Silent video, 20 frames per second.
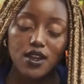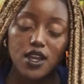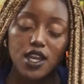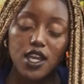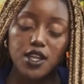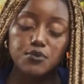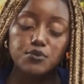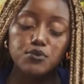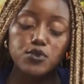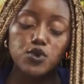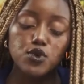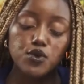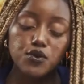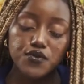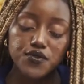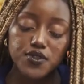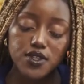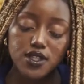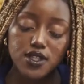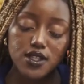It
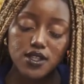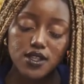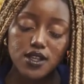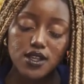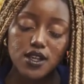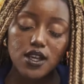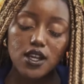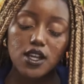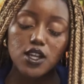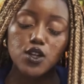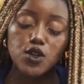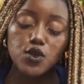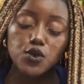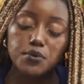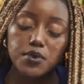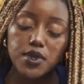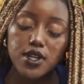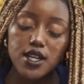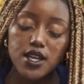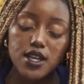moves,
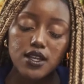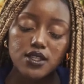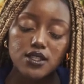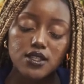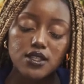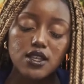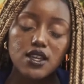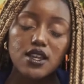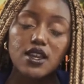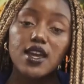illuminates,